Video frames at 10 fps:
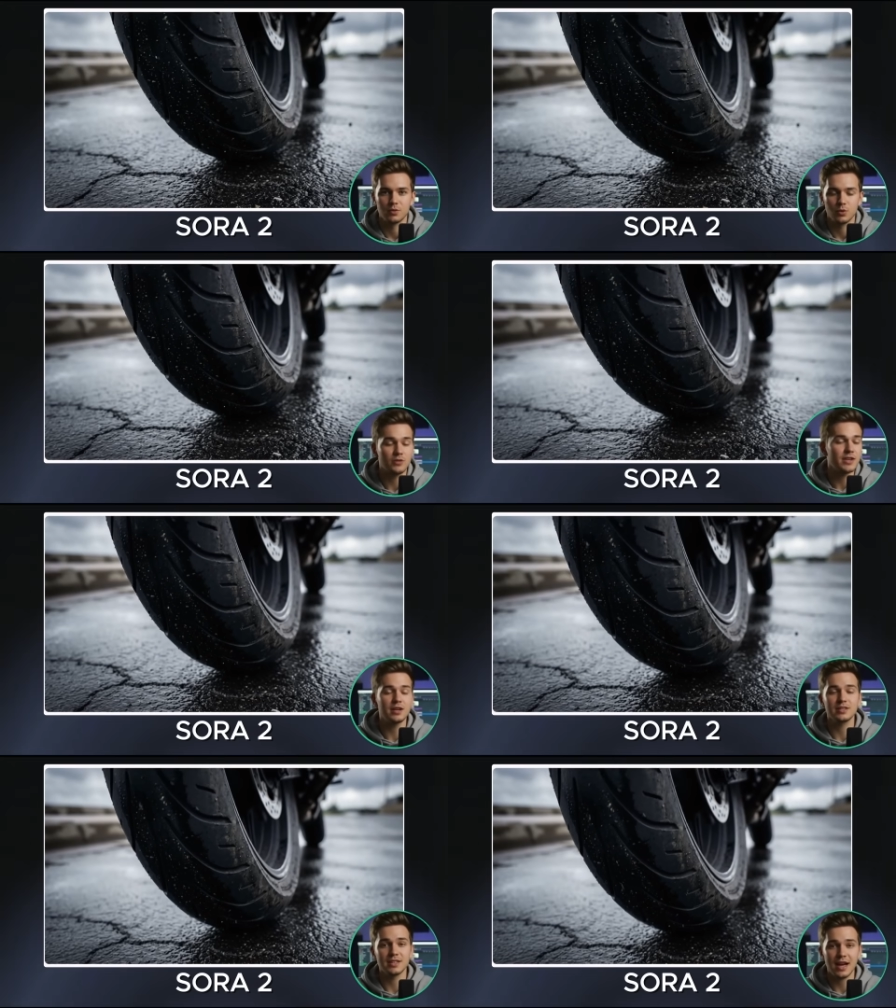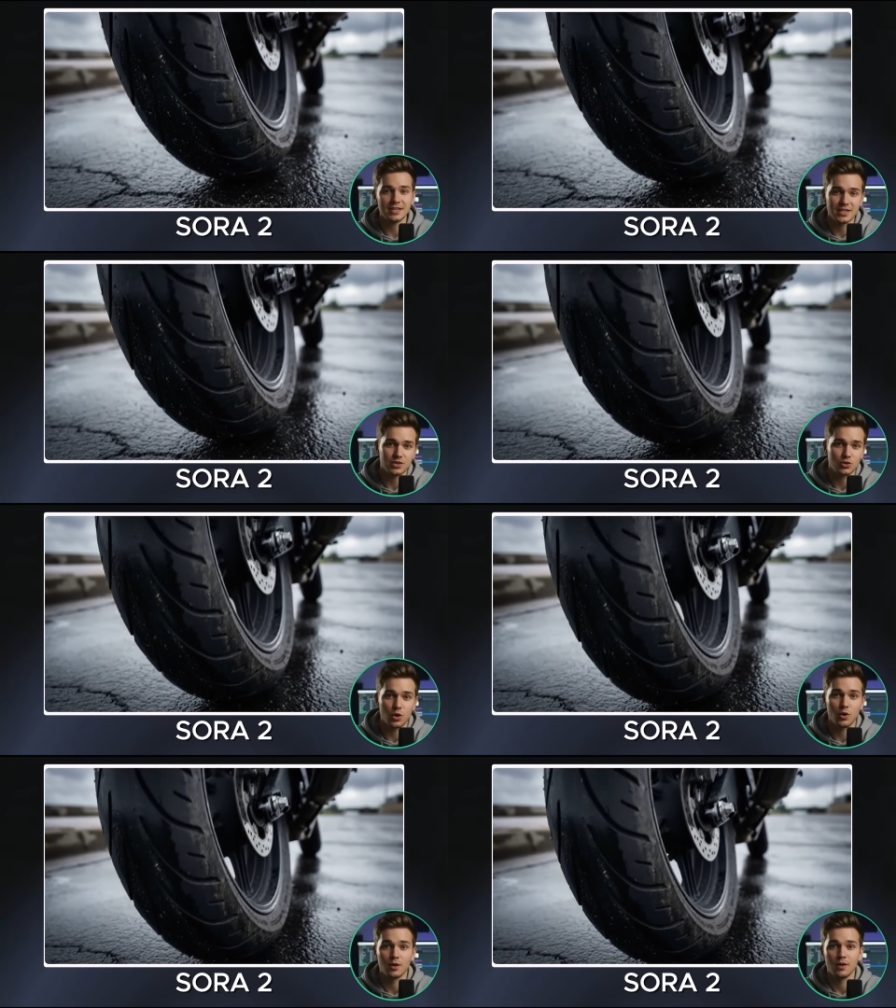The reveal is not as
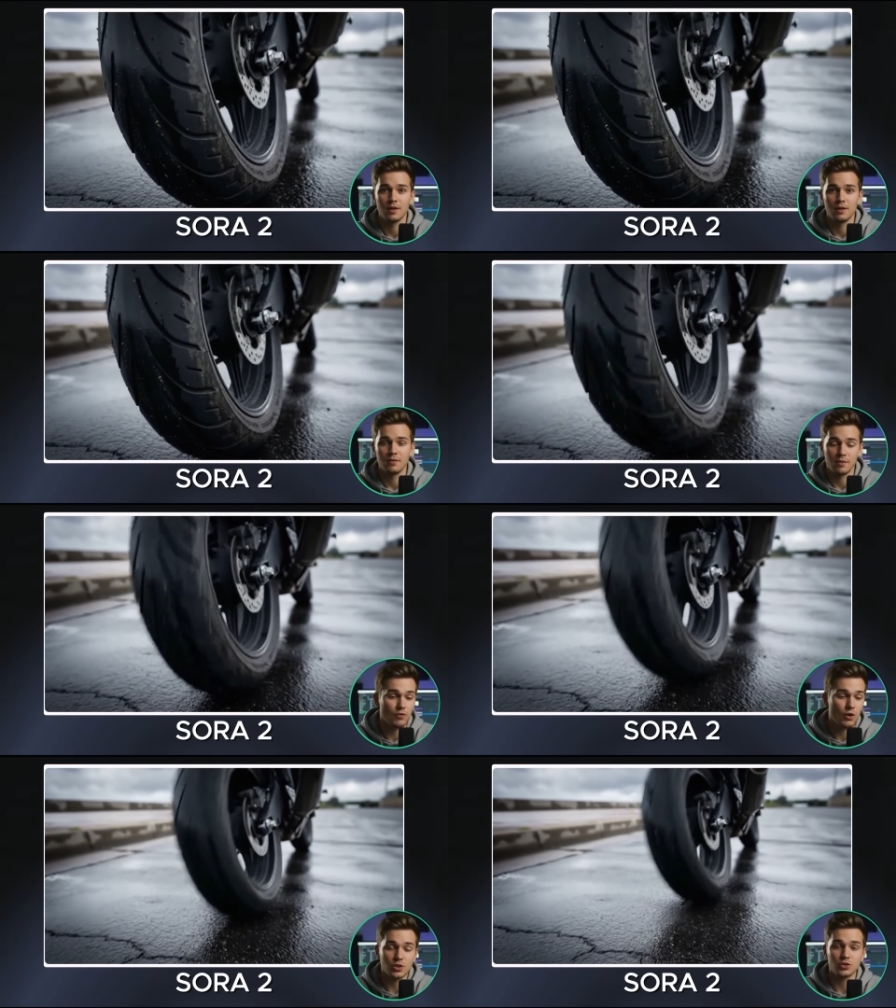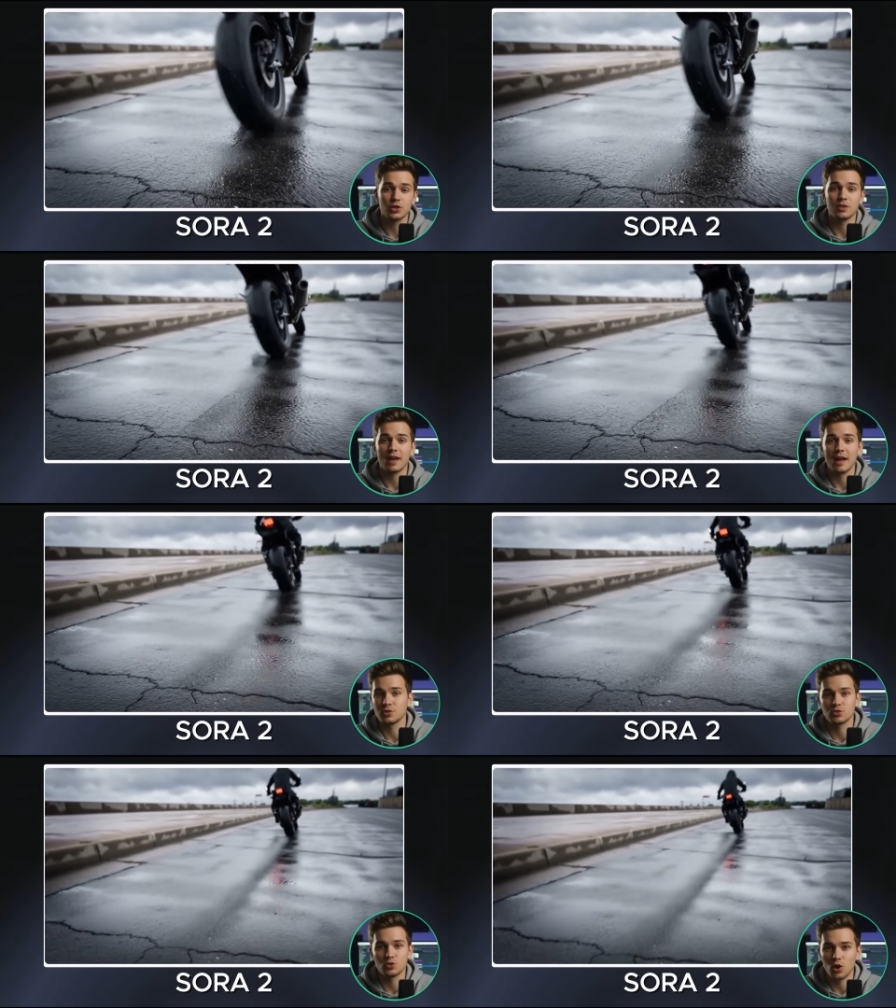controlled. The focus shift
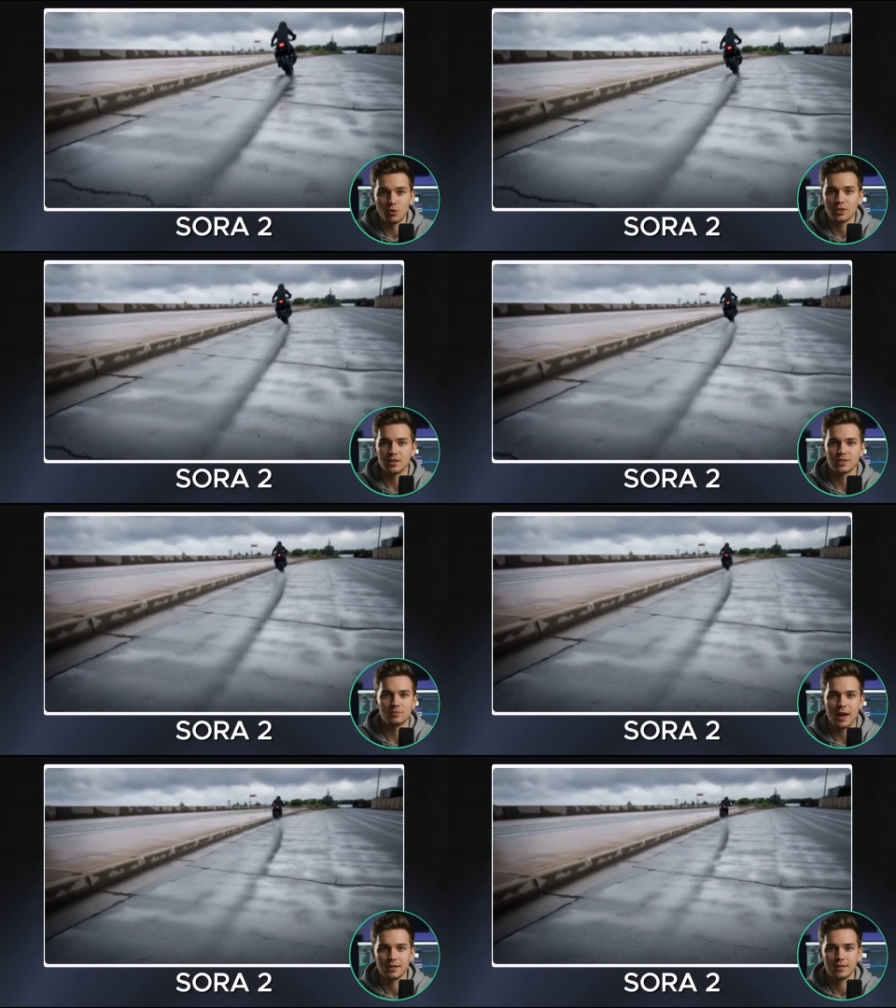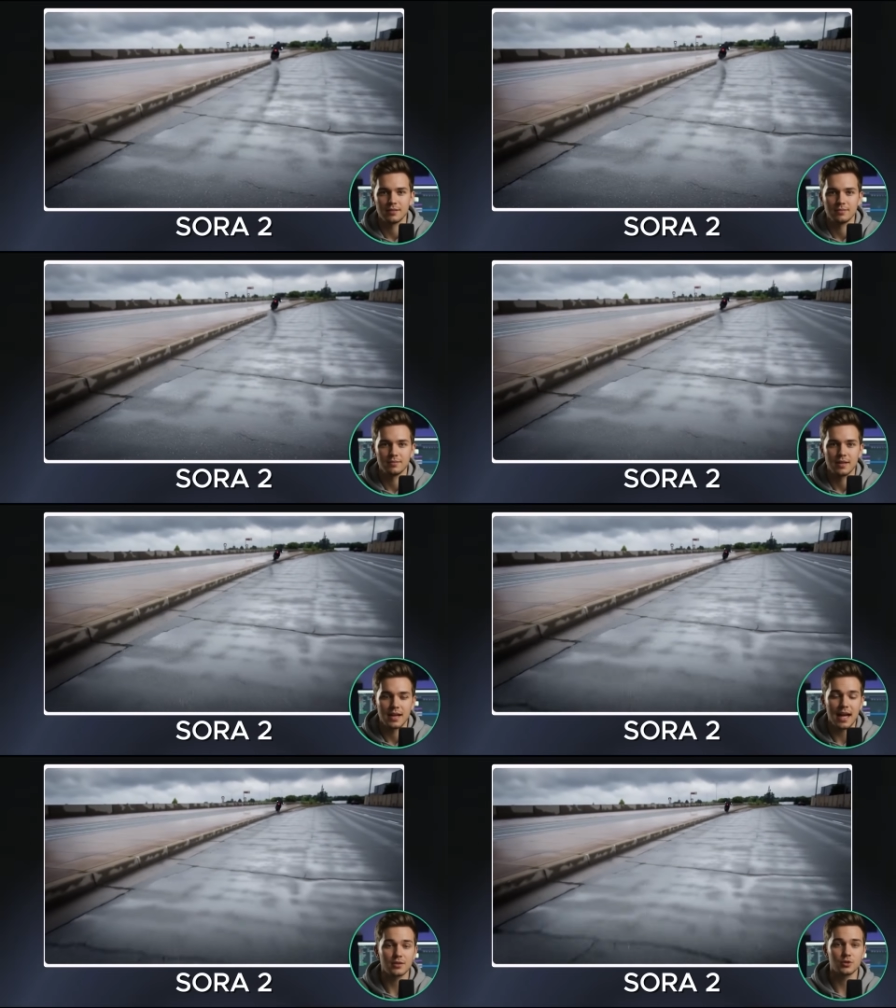happens slower than expected,
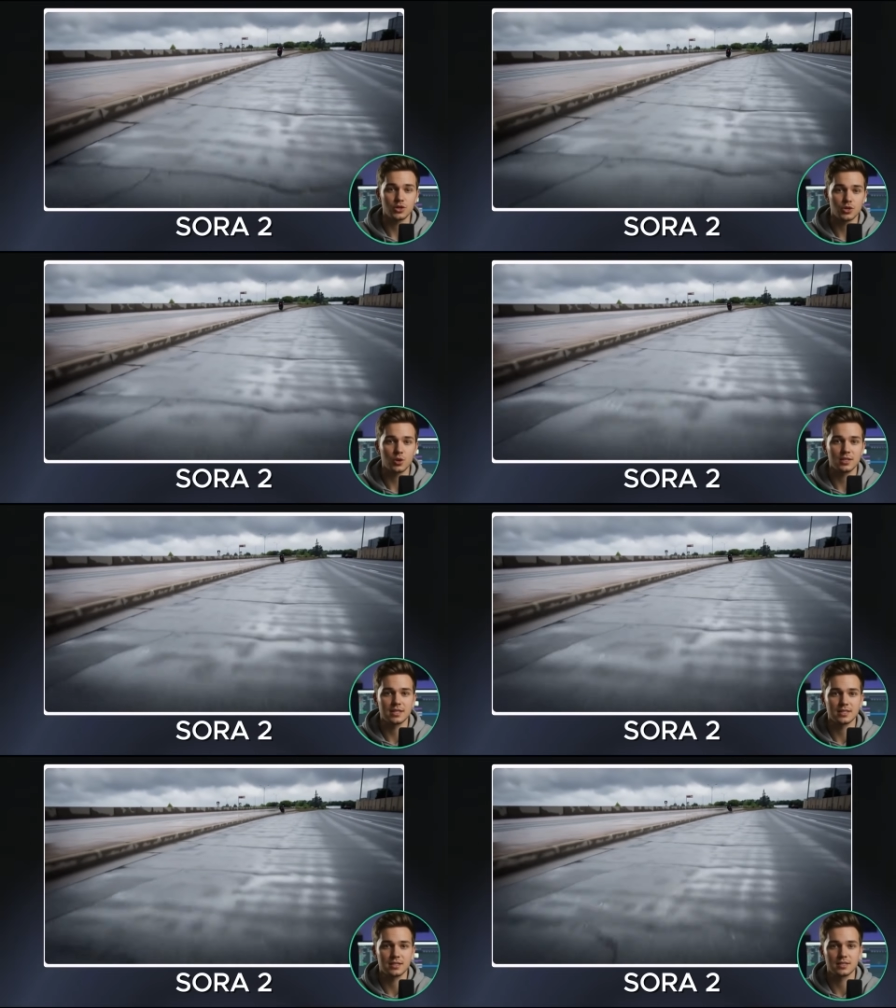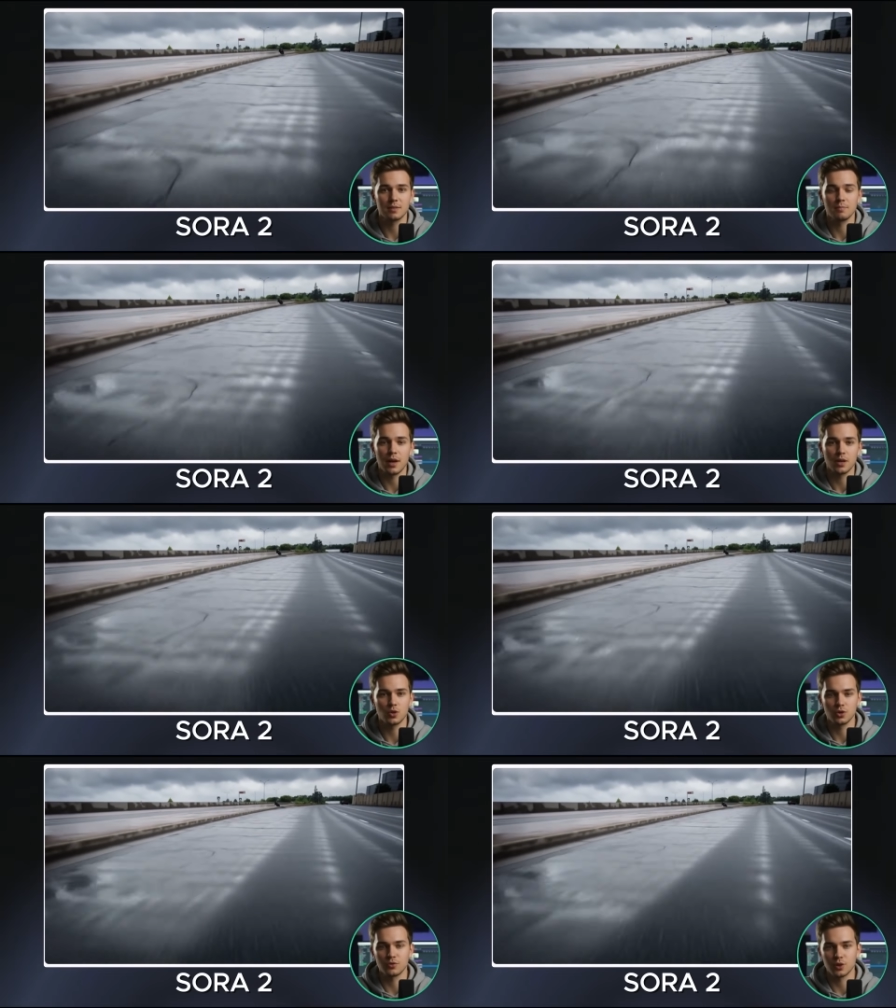and after a short distance, the
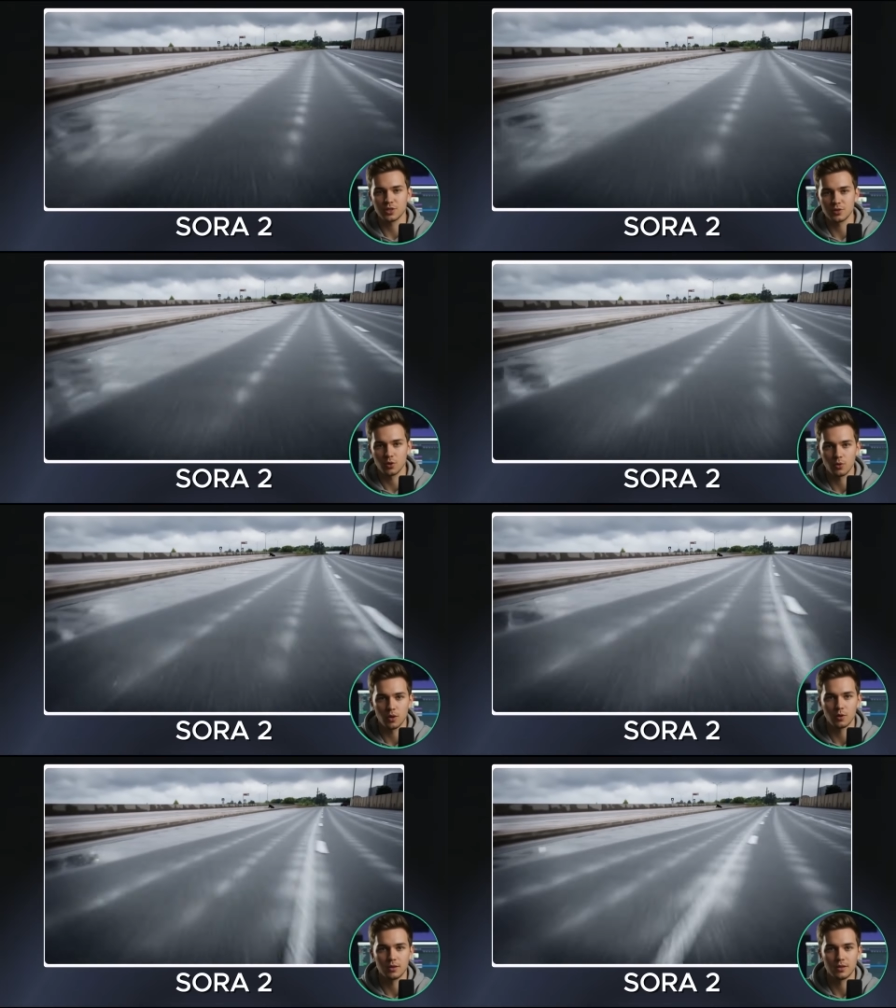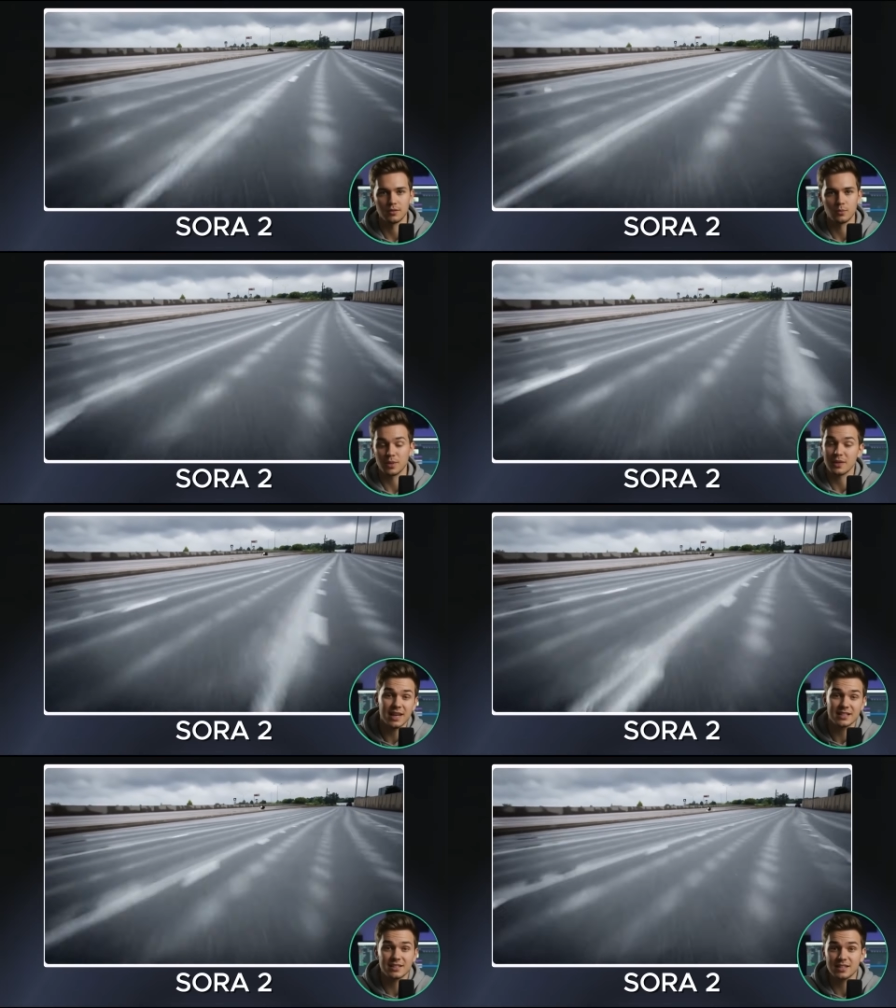biker diverts from the road, which
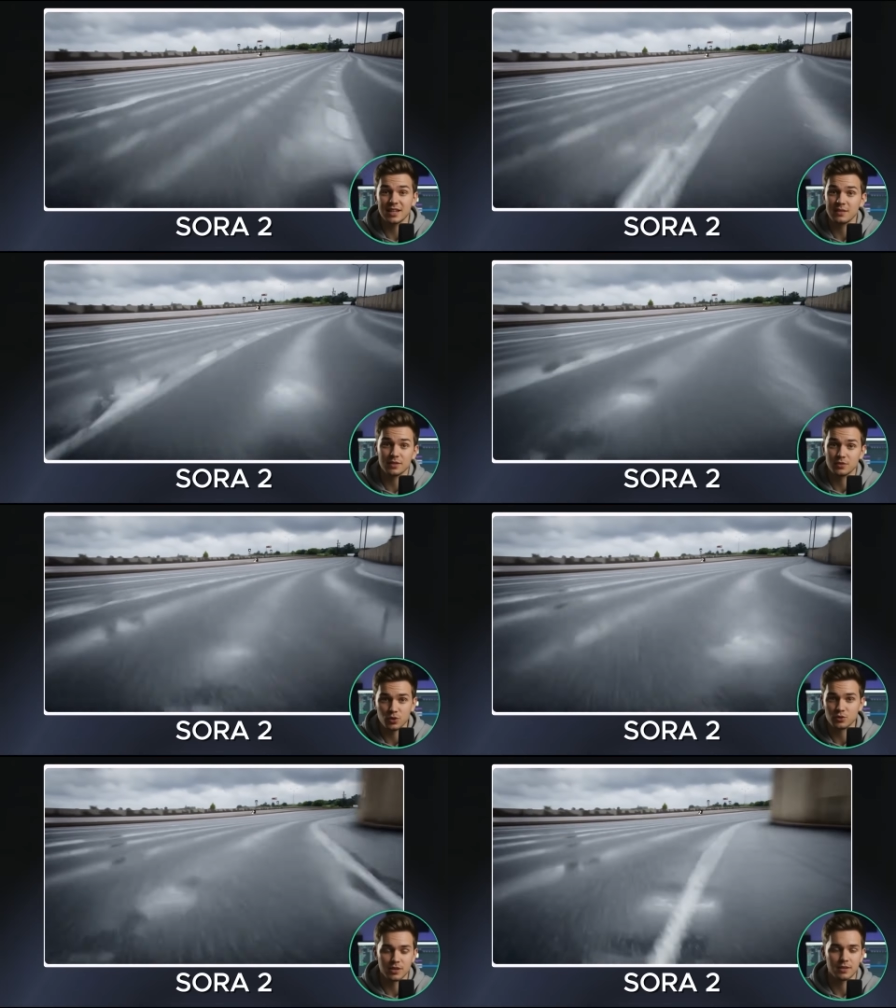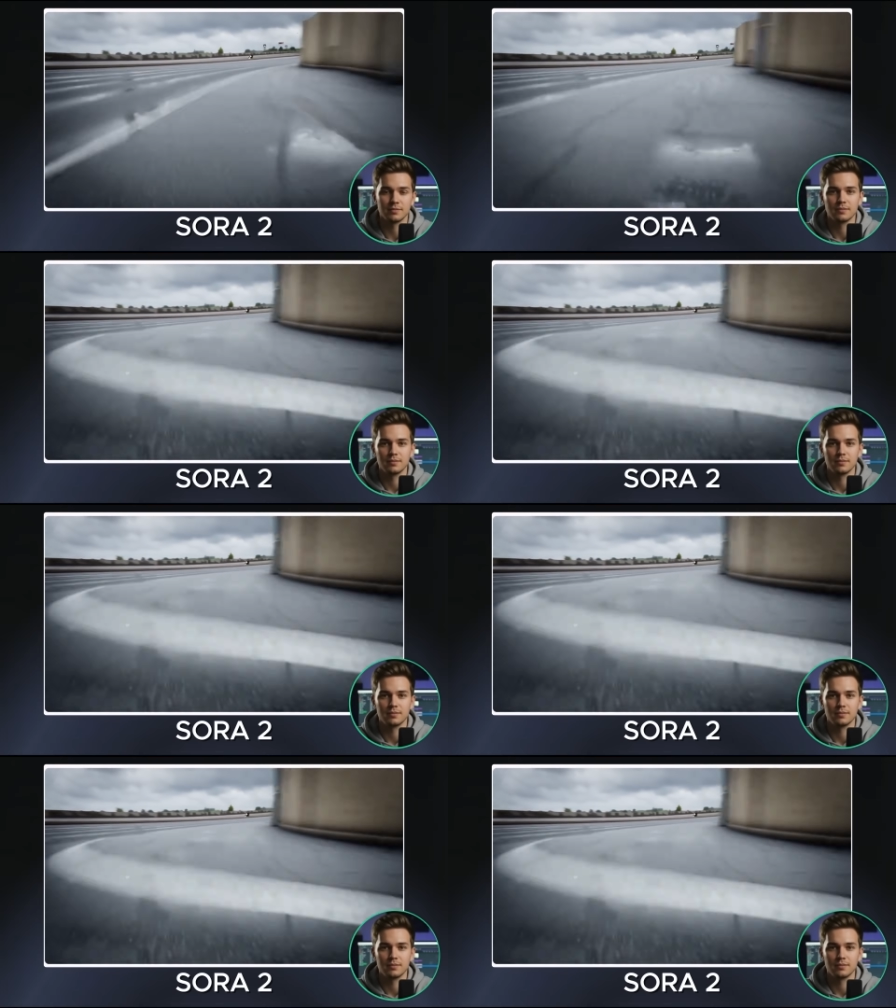makes the scene confusing.